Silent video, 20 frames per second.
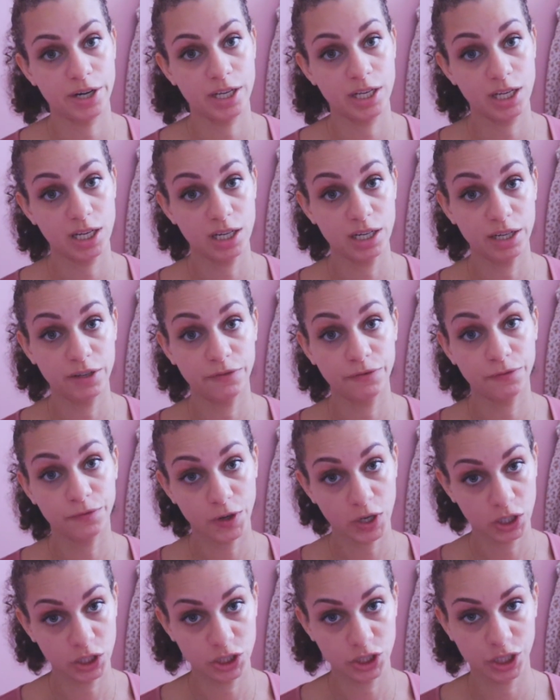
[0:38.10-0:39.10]
kidney
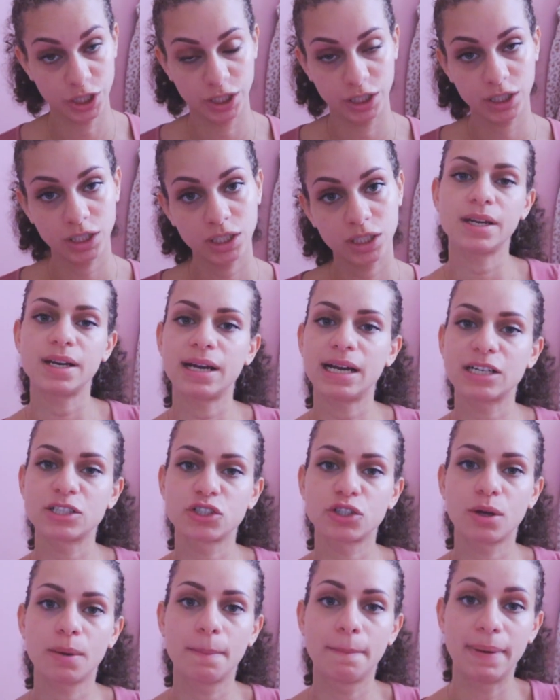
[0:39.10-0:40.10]
function, the
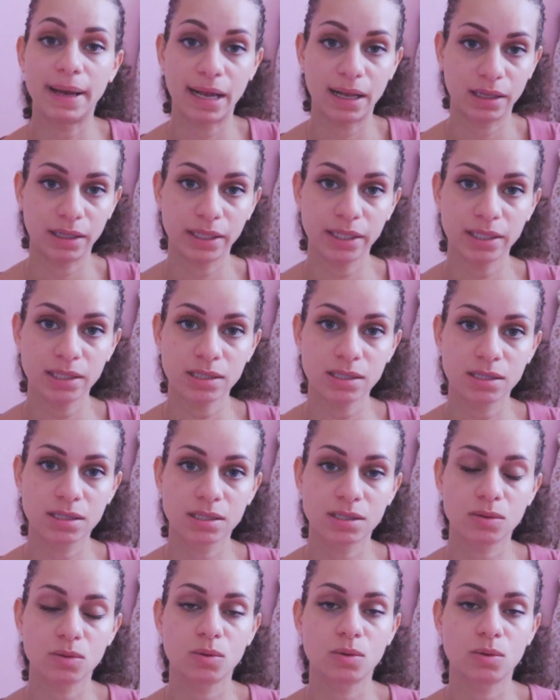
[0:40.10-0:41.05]
natural balance